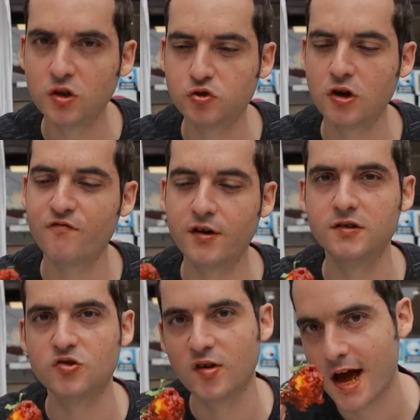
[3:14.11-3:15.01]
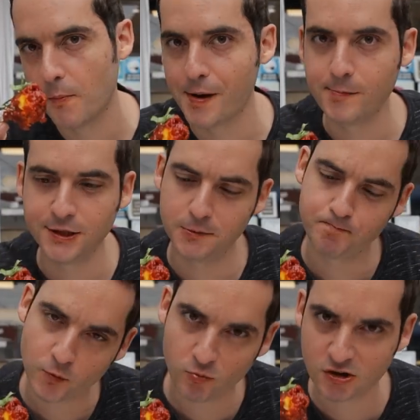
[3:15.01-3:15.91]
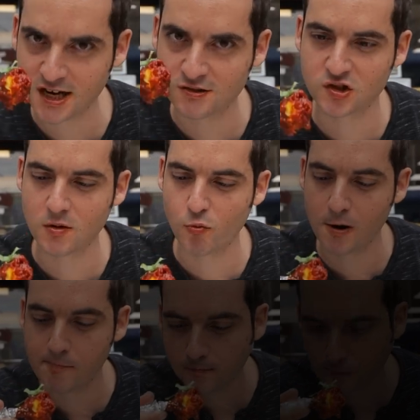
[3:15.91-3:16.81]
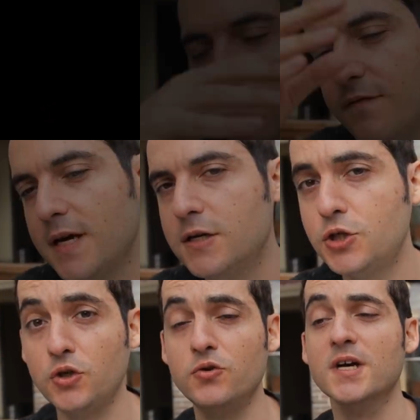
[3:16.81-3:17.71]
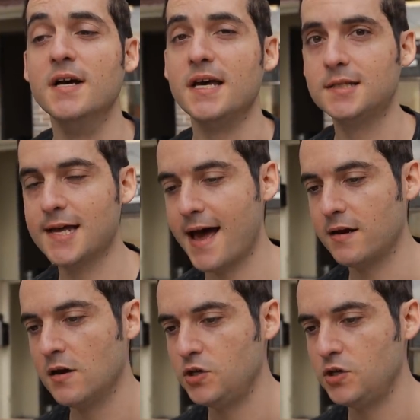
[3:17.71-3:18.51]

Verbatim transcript: still trying to figure this thing out, but you know, we're getting somewhere. I think one of the issues is that